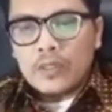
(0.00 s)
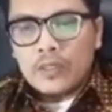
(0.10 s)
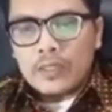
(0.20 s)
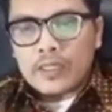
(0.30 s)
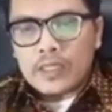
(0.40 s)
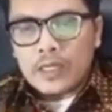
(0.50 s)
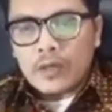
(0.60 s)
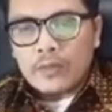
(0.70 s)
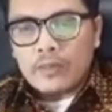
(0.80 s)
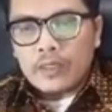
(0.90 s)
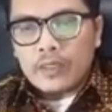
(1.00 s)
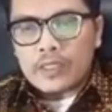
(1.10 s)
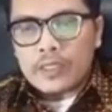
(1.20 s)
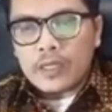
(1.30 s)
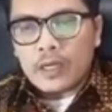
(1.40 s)
the result of the
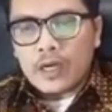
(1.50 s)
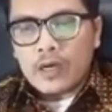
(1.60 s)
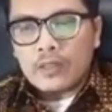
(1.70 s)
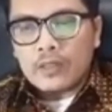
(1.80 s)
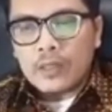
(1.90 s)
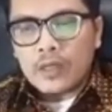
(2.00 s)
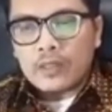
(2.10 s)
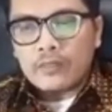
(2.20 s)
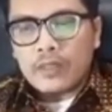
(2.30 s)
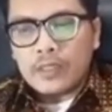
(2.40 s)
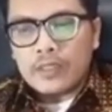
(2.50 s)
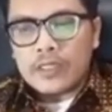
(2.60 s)
research cannot be